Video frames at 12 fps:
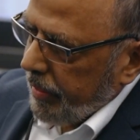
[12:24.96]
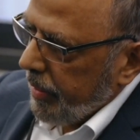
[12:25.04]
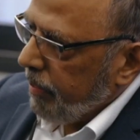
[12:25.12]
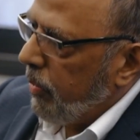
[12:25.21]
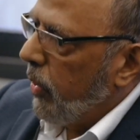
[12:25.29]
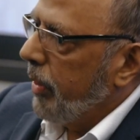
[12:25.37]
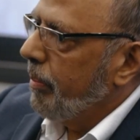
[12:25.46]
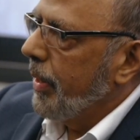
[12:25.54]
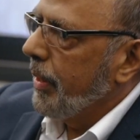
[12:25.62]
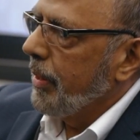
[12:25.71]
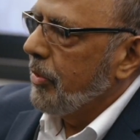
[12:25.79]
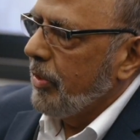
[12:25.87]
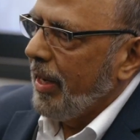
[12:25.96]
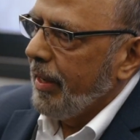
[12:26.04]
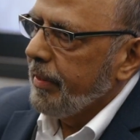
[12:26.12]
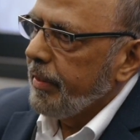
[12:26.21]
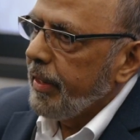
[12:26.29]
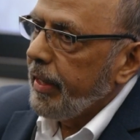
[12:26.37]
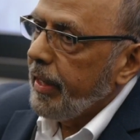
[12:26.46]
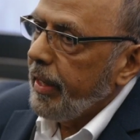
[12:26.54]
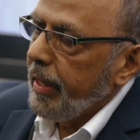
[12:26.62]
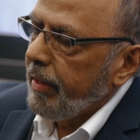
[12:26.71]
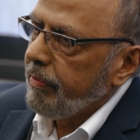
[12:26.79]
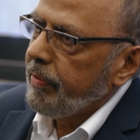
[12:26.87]
The point being is that they
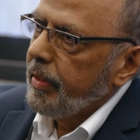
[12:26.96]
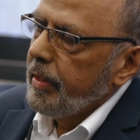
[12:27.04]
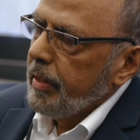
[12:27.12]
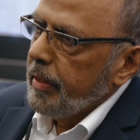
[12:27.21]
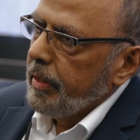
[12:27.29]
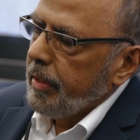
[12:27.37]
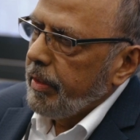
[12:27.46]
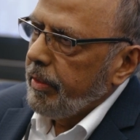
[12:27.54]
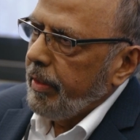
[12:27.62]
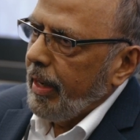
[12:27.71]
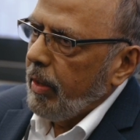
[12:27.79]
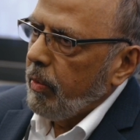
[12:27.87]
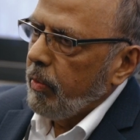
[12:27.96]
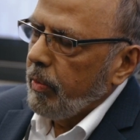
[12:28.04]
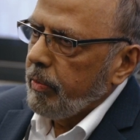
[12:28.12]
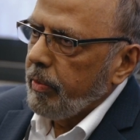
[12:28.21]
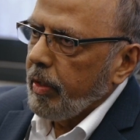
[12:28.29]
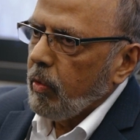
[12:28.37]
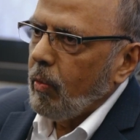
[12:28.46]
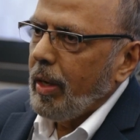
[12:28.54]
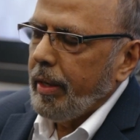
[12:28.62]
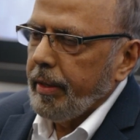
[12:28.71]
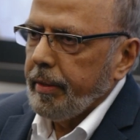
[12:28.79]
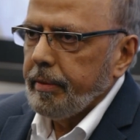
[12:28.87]
have now
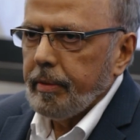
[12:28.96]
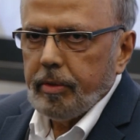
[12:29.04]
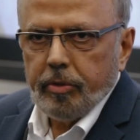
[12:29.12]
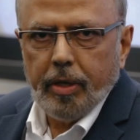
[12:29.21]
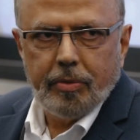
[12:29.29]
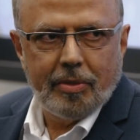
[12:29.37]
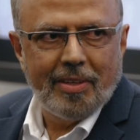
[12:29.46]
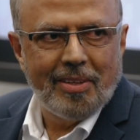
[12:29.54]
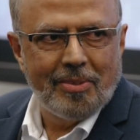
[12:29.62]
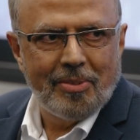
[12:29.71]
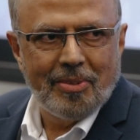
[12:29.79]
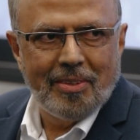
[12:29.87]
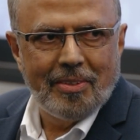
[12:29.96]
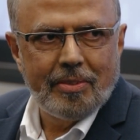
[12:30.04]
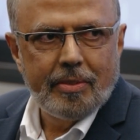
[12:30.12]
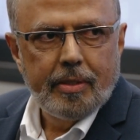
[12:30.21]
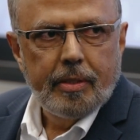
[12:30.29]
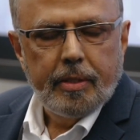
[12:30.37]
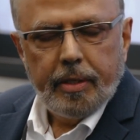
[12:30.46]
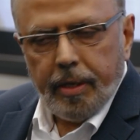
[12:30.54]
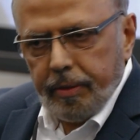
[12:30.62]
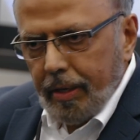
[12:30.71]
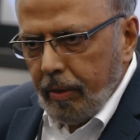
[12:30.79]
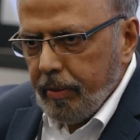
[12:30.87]
required transit agencies,
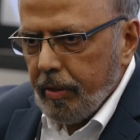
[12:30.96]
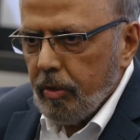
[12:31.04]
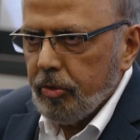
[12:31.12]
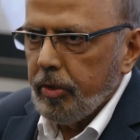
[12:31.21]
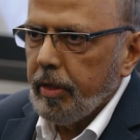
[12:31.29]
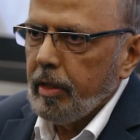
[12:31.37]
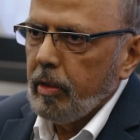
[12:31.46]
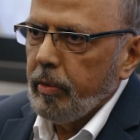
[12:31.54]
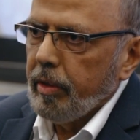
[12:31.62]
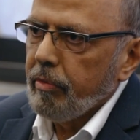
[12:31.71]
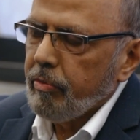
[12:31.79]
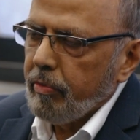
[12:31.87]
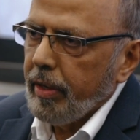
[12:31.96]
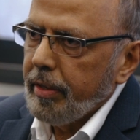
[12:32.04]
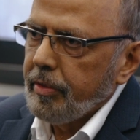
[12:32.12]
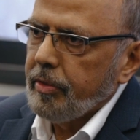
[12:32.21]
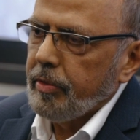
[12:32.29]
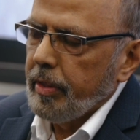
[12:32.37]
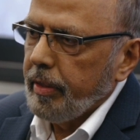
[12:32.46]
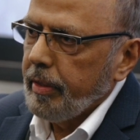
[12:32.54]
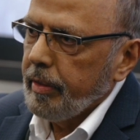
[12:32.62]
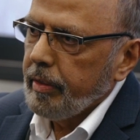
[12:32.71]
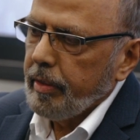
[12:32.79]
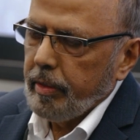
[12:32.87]
and now they're also including freight
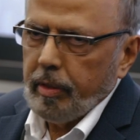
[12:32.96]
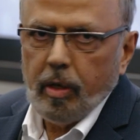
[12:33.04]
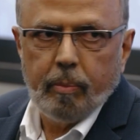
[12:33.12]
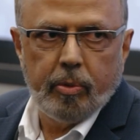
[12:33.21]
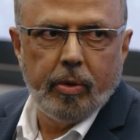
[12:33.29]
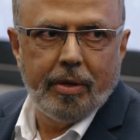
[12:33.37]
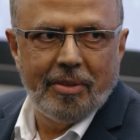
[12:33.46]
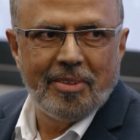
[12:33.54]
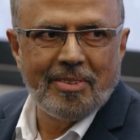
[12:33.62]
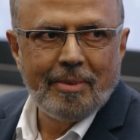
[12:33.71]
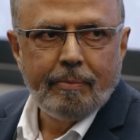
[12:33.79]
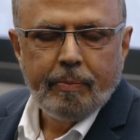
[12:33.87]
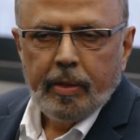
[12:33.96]
operators,